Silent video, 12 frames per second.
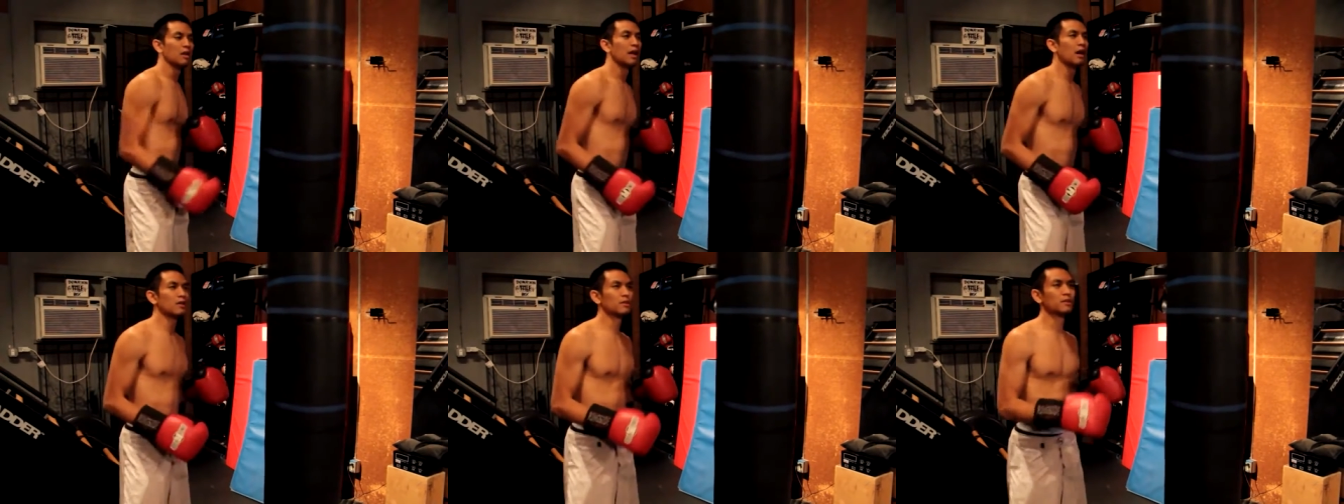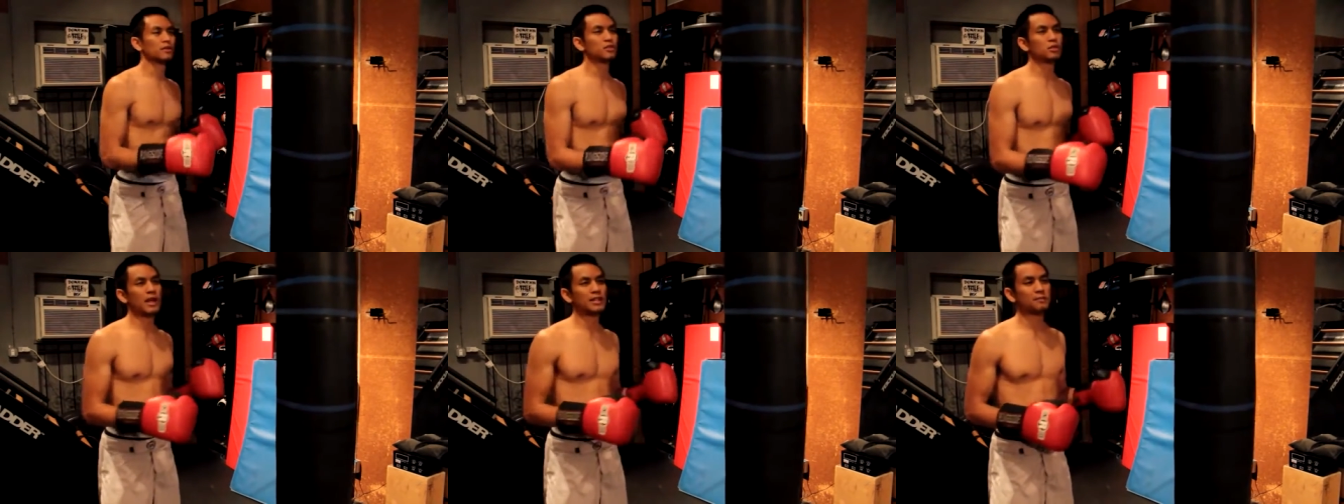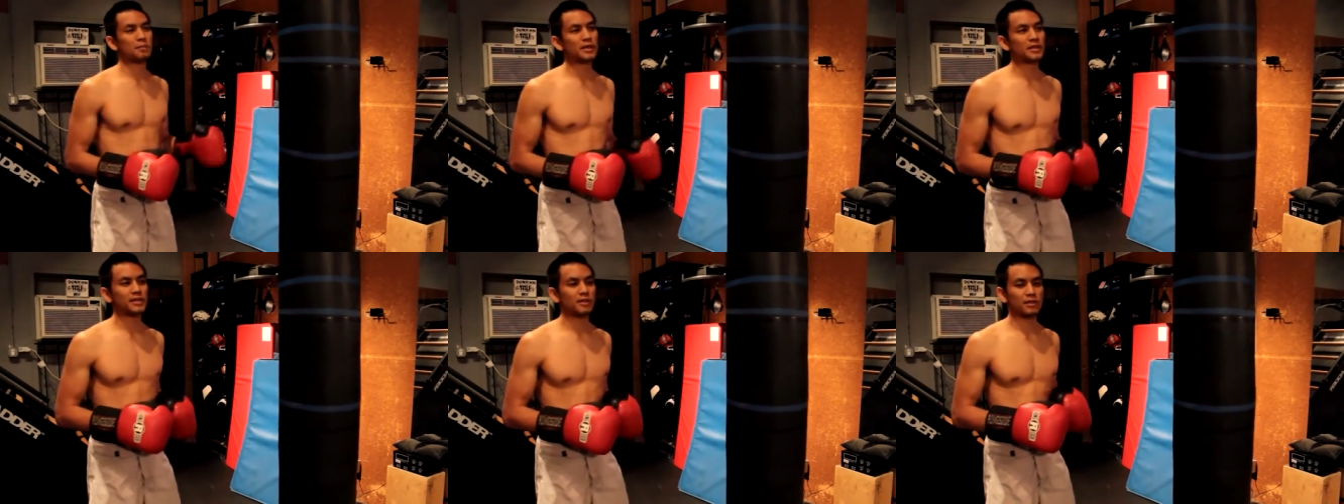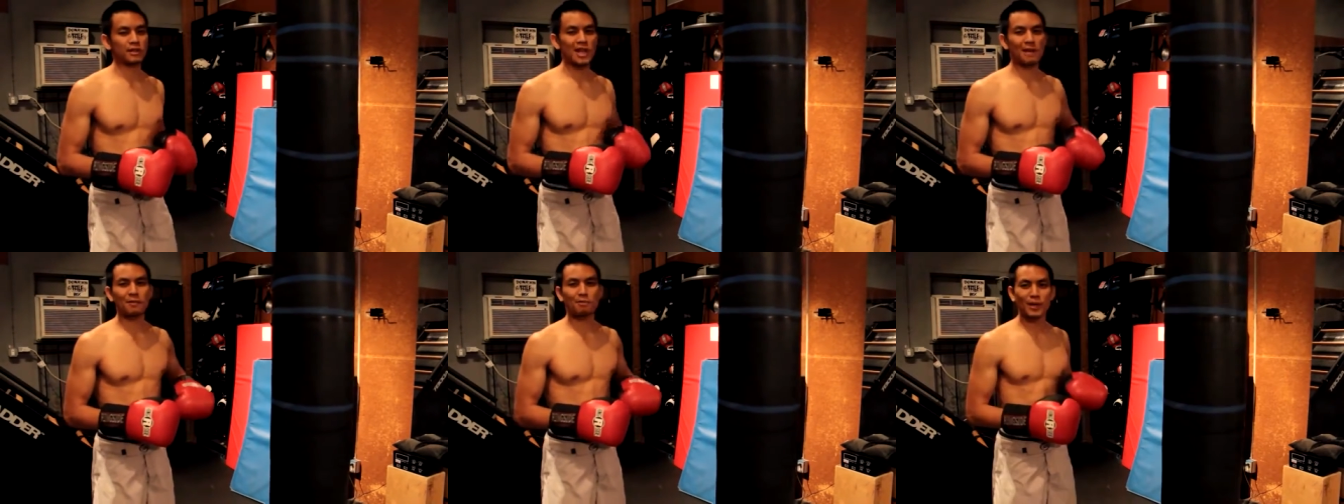Now, the two kinds of punches are
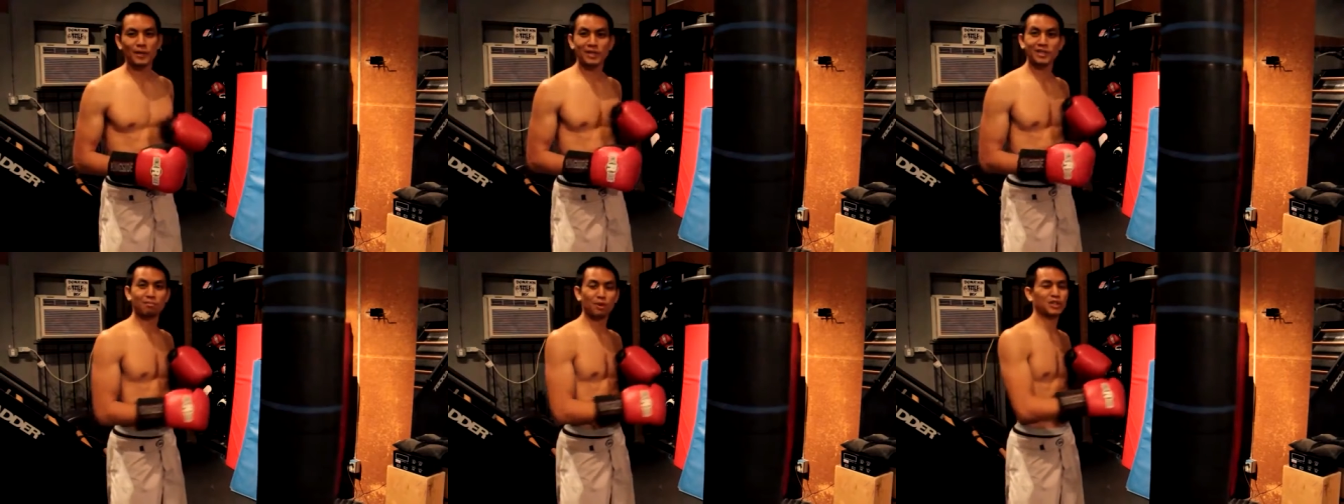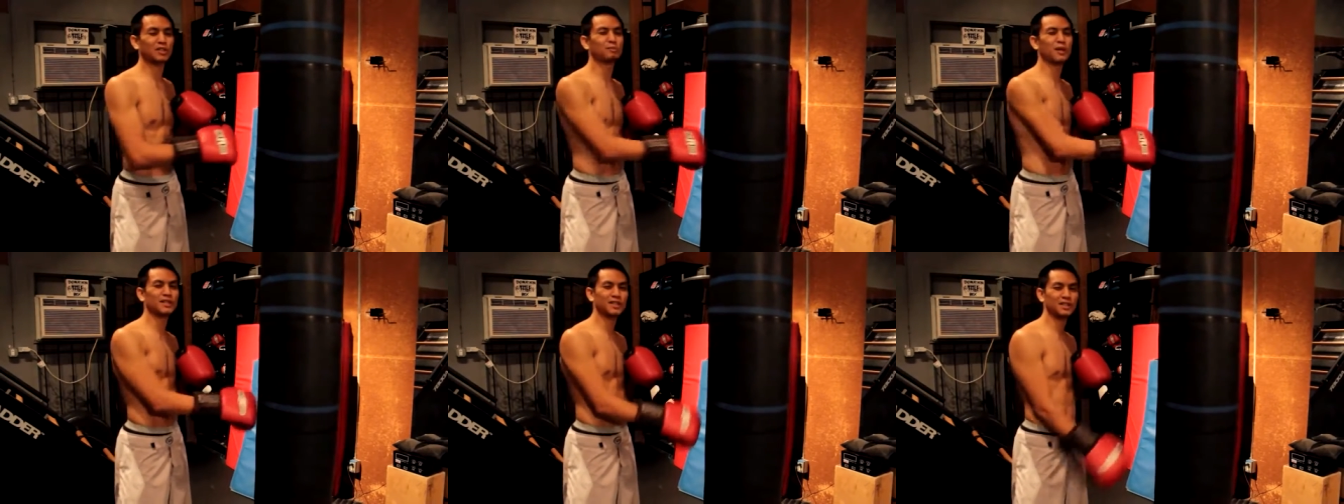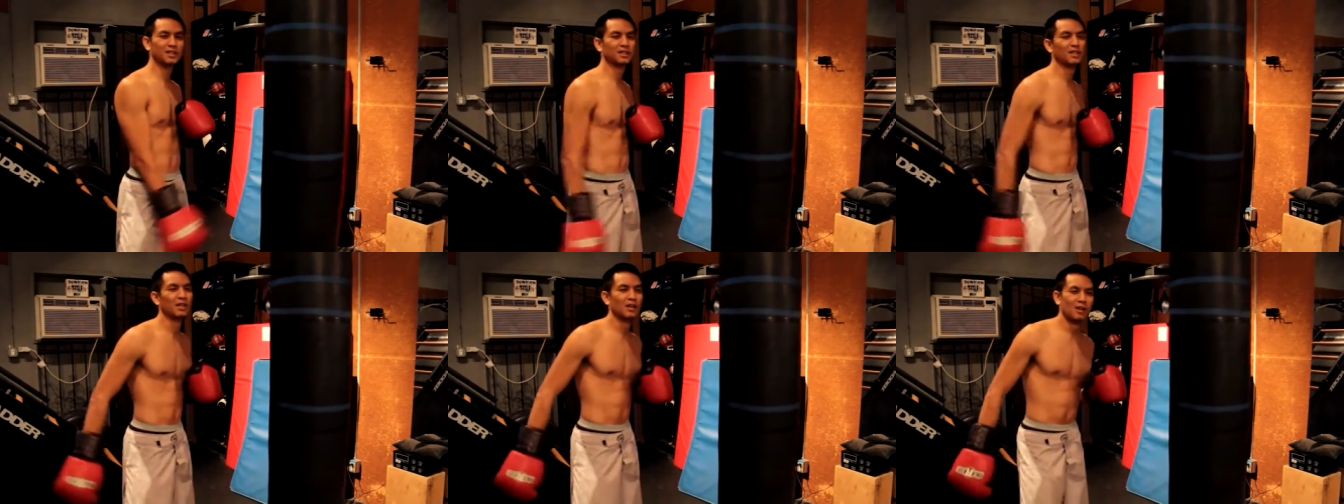snapping punches and pushing punches.